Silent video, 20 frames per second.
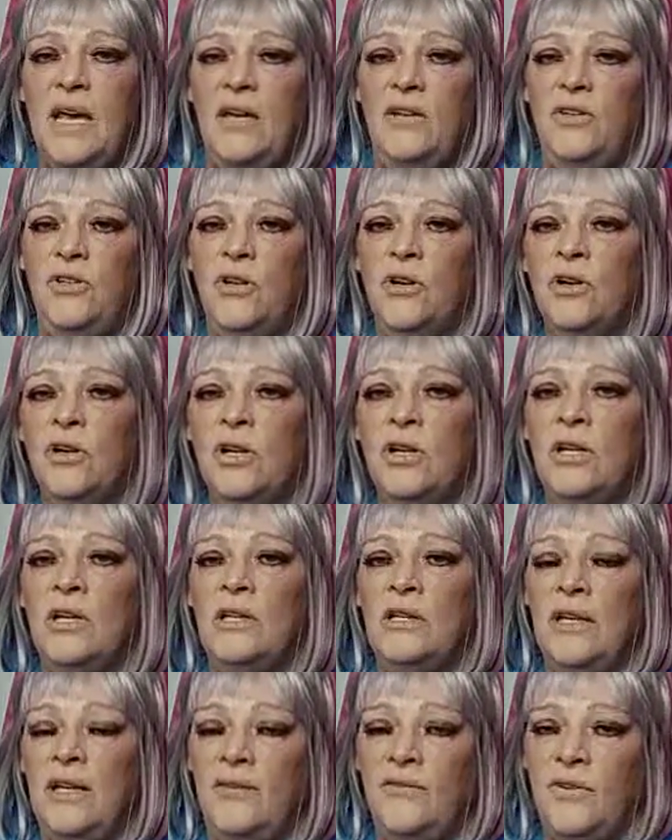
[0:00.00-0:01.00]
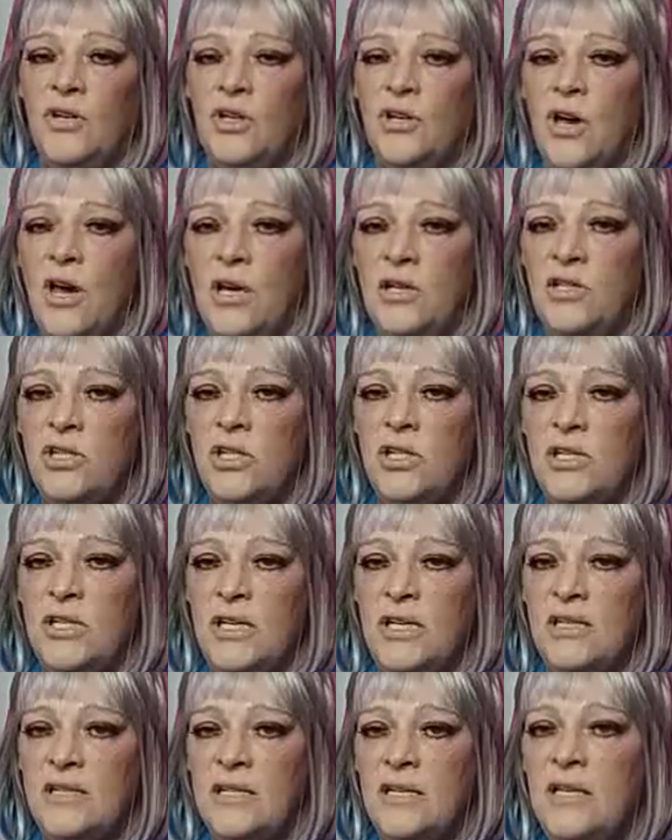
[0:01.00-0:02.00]
And you're going to leave, your
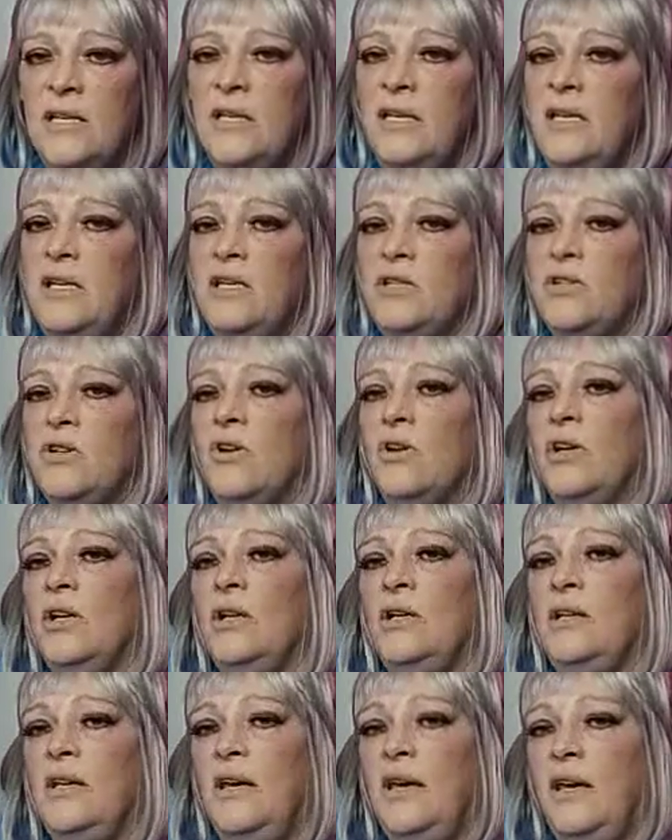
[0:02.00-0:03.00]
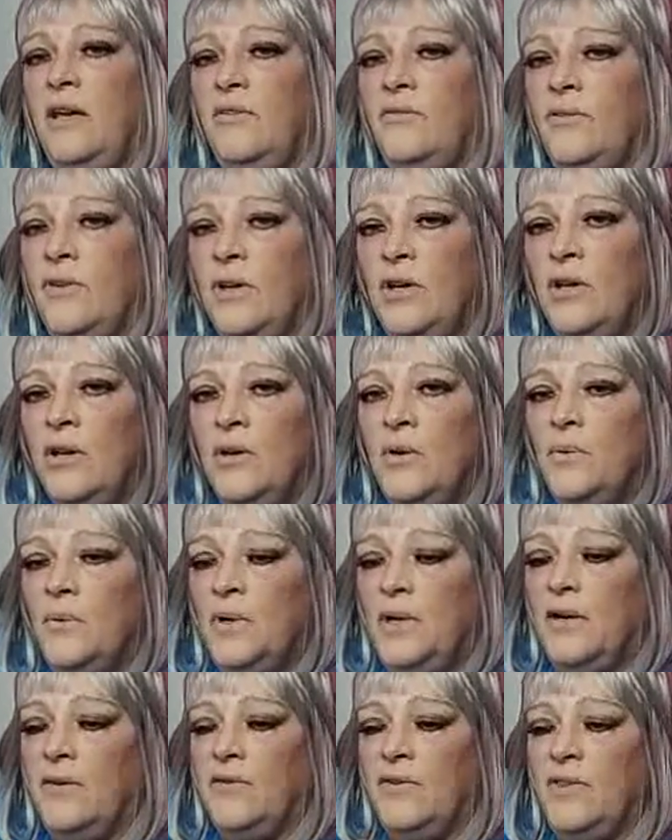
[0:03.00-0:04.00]
consciousness is going to leave
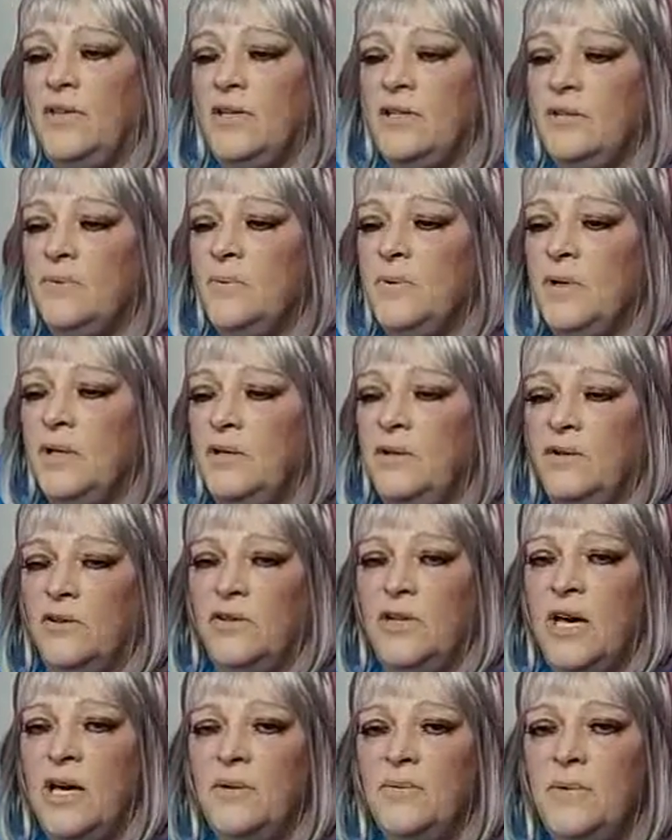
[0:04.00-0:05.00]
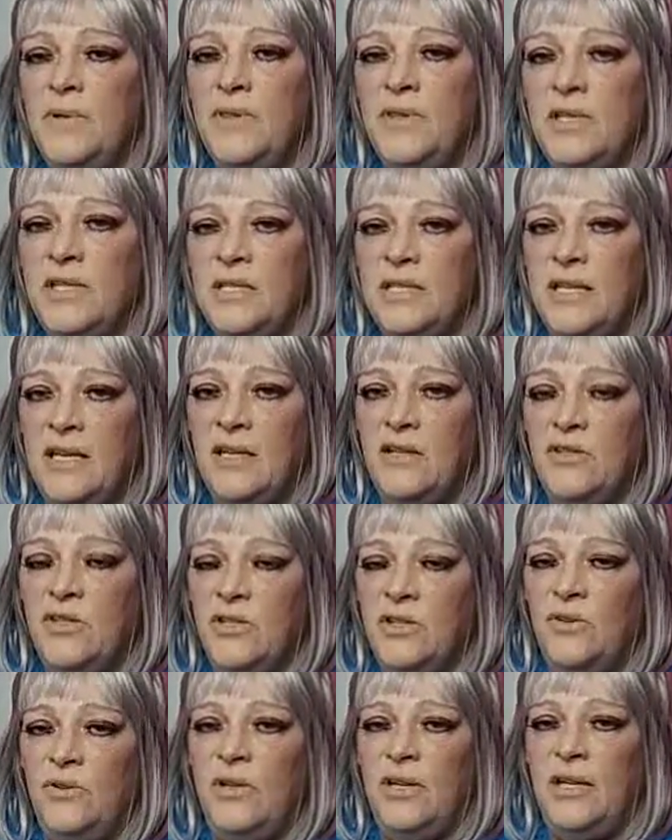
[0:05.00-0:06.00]
whenever this one, you're done with this skin
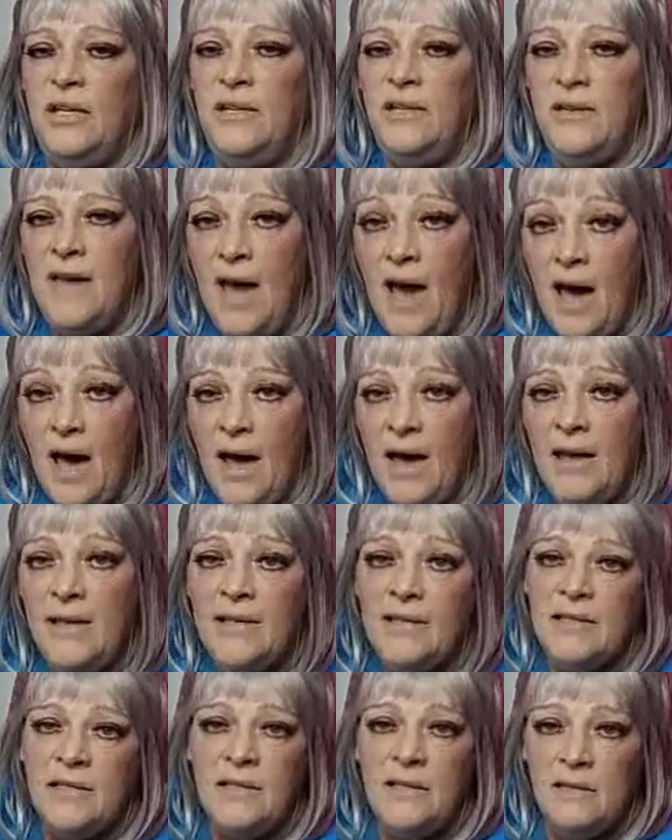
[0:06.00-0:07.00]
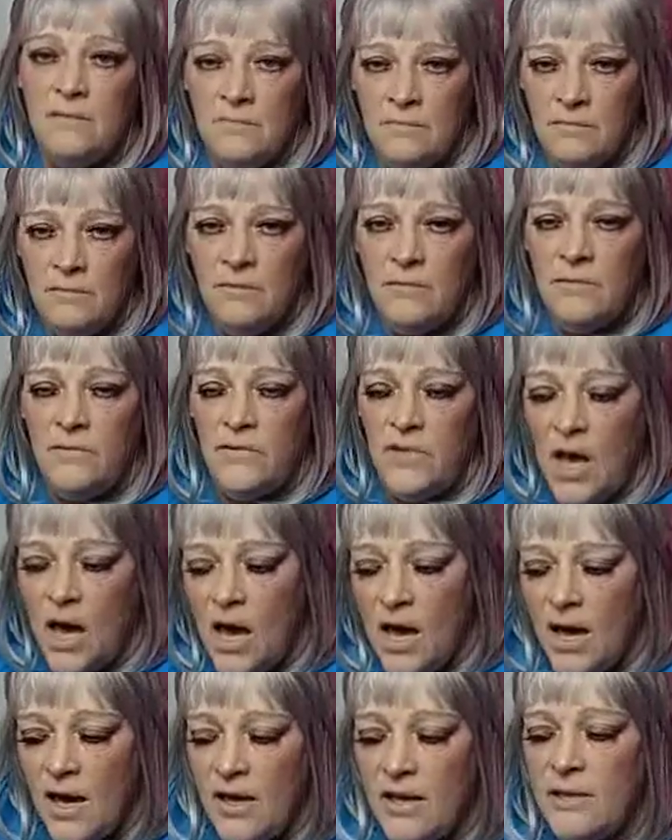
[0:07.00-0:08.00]
suit and it dies,
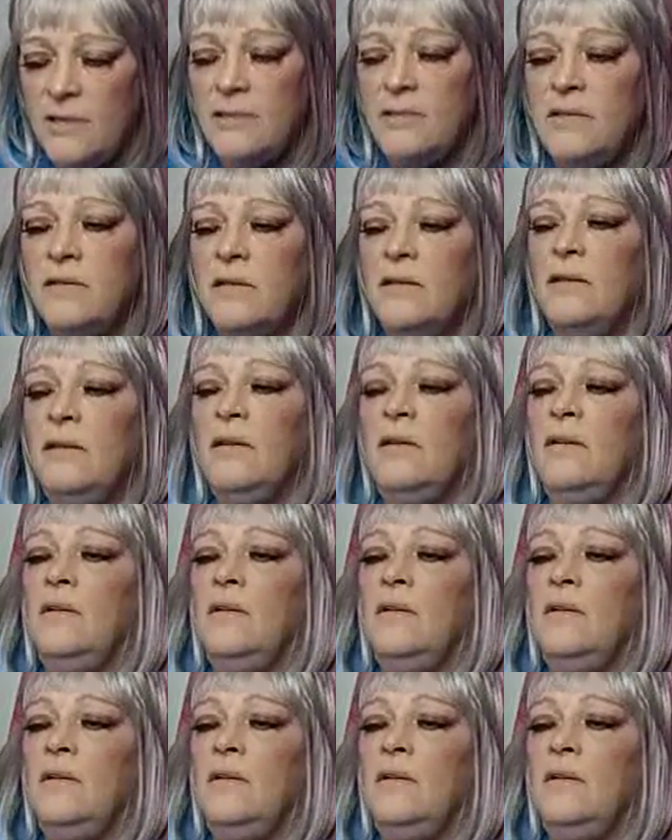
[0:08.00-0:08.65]
dies,